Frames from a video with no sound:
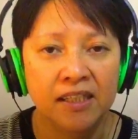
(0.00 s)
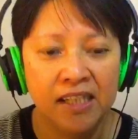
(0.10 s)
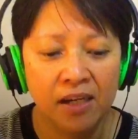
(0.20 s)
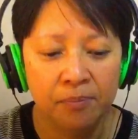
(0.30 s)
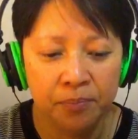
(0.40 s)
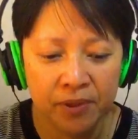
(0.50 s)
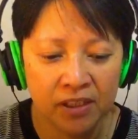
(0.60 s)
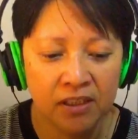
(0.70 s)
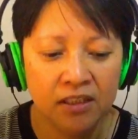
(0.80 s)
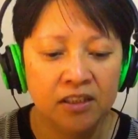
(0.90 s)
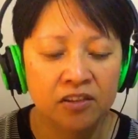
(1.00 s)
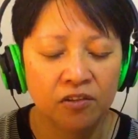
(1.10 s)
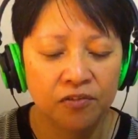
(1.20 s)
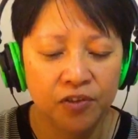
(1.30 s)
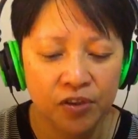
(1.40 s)
the abyss
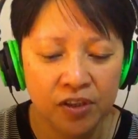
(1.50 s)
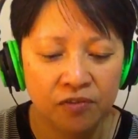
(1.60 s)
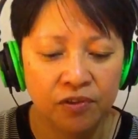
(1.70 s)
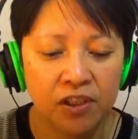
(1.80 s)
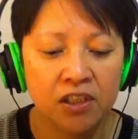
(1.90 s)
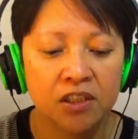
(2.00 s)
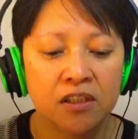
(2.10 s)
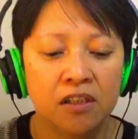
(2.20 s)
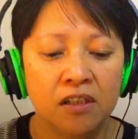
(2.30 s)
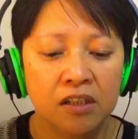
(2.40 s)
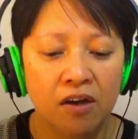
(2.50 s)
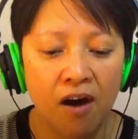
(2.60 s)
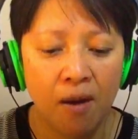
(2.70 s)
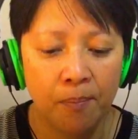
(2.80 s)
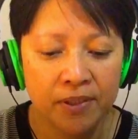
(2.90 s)
of universal
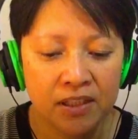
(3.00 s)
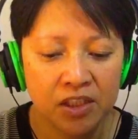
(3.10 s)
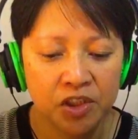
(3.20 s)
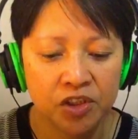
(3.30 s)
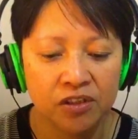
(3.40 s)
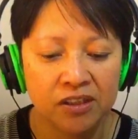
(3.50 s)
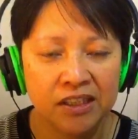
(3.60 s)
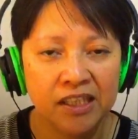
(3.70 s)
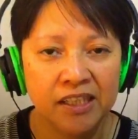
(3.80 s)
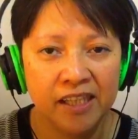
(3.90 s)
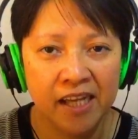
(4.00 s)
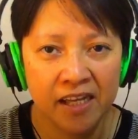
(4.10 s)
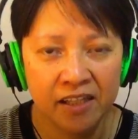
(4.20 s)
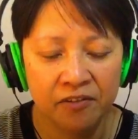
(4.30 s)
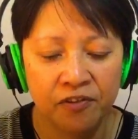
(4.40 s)
opposition in
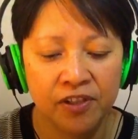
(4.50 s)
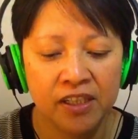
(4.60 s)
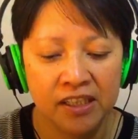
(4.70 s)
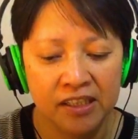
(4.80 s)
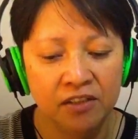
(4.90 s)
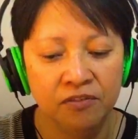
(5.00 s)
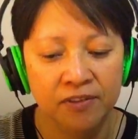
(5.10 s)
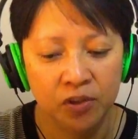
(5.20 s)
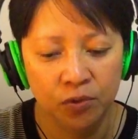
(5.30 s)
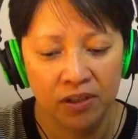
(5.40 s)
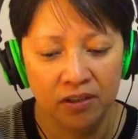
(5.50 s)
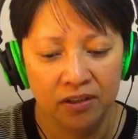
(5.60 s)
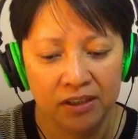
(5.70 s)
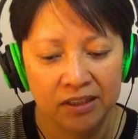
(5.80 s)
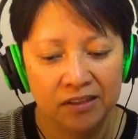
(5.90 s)
every individual,
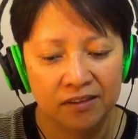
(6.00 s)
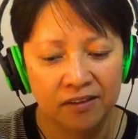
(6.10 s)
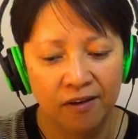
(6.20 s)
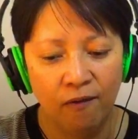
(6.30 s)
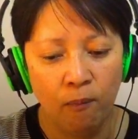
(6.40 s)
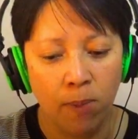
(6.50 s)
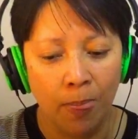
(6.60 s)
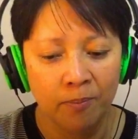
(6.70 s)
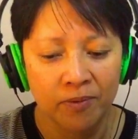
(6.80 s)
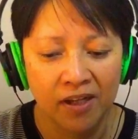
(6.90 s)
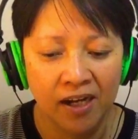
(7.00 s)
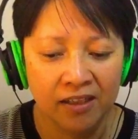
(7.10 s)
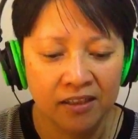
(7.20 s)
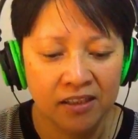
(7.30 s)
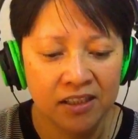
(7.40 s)
at
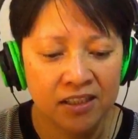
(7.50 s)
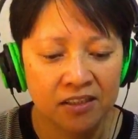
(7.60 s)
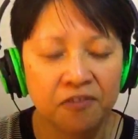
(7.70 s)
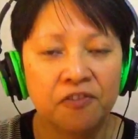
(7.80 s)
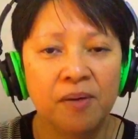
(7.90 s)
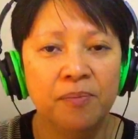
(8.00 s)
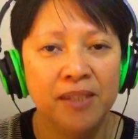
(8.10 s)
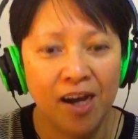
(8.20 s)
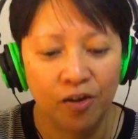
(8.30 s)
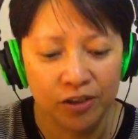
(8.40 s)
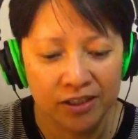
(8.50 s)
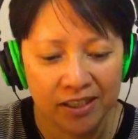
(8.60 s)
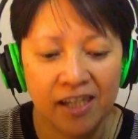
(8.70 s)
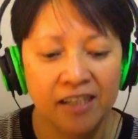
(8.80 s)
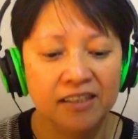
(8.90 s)
least from the
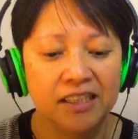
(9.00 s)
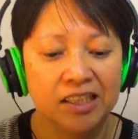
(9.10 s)
outside.